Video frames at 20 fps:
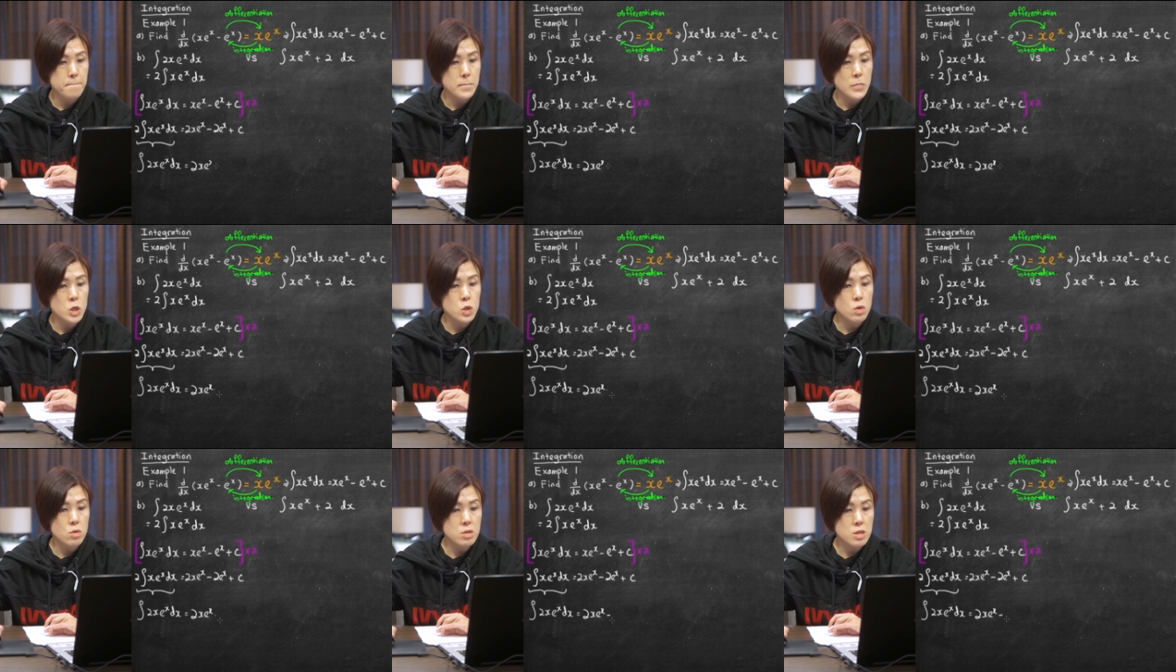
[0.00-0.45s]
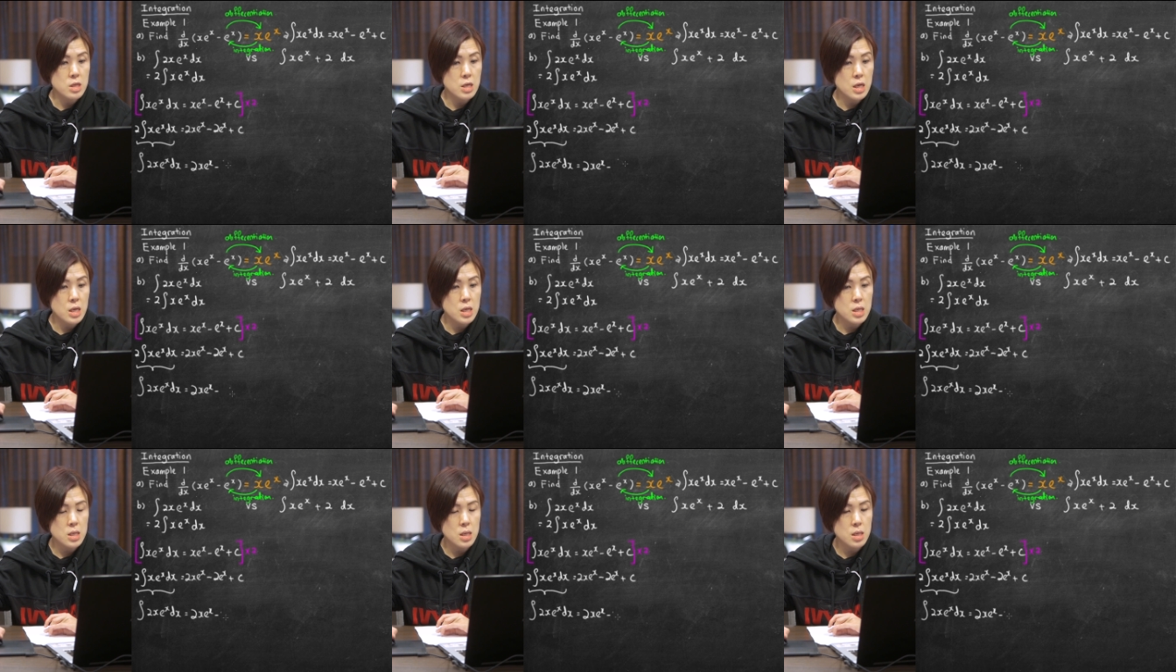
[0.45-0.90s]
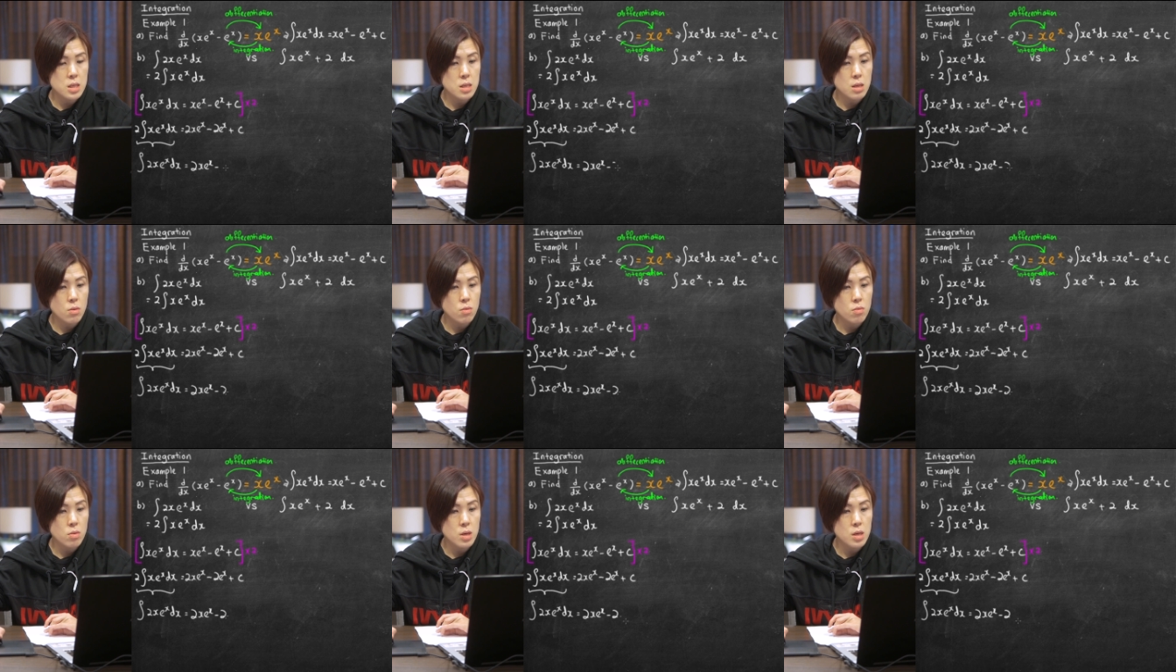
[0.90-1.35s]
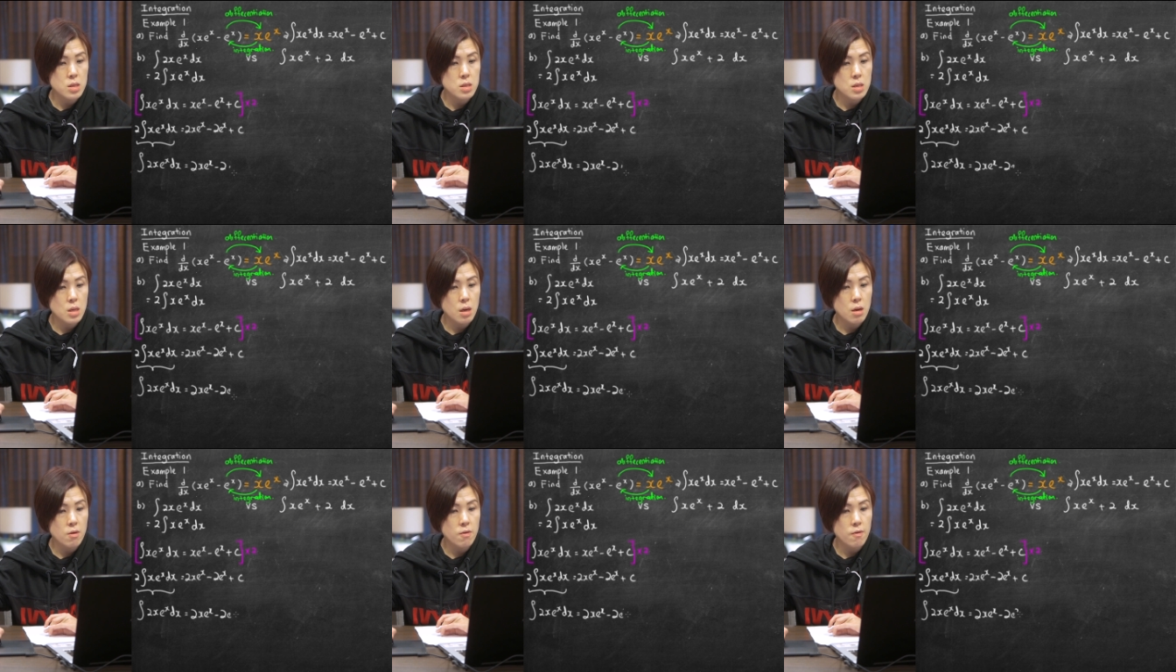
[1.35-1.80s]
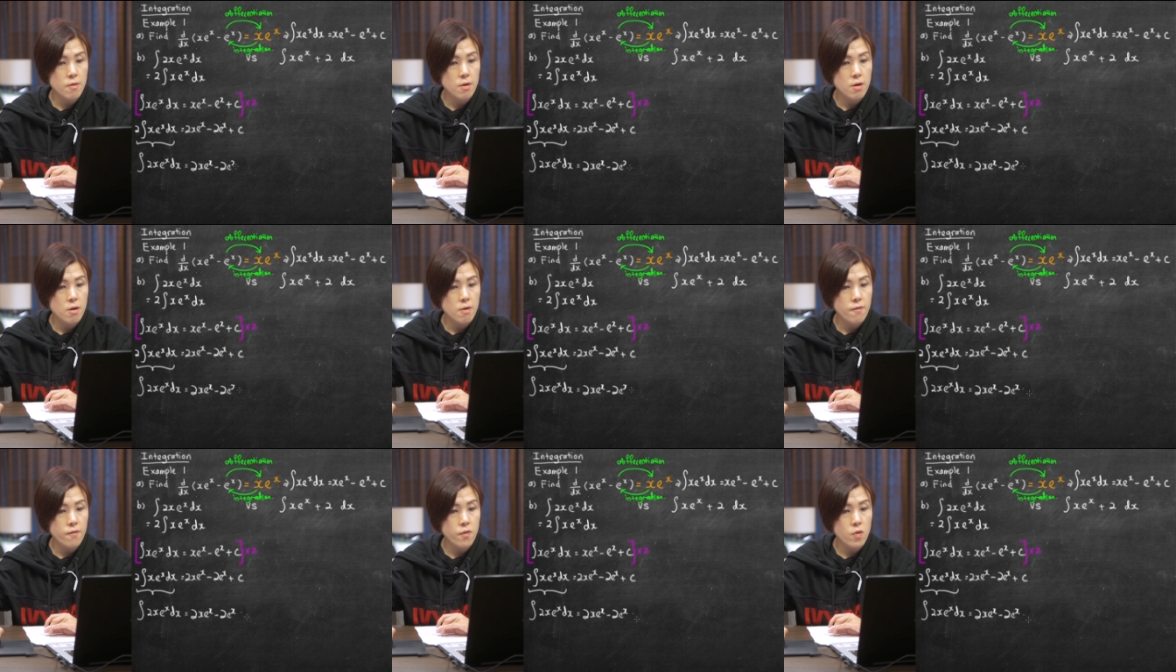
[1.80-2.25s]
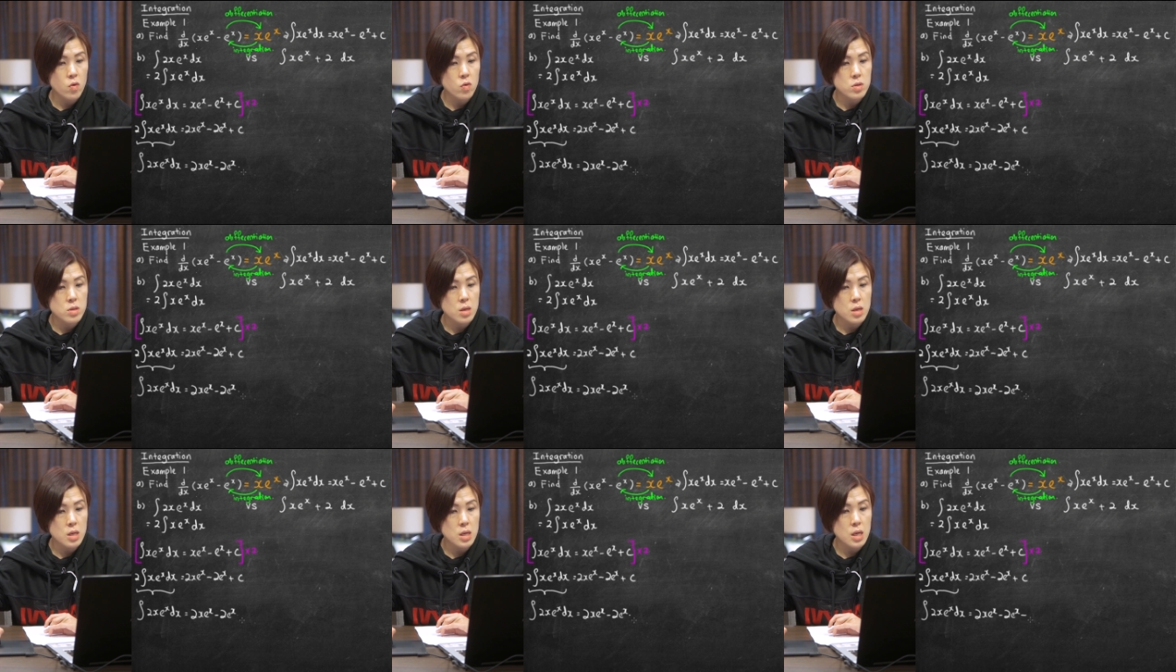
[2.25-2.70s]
So this is the result for the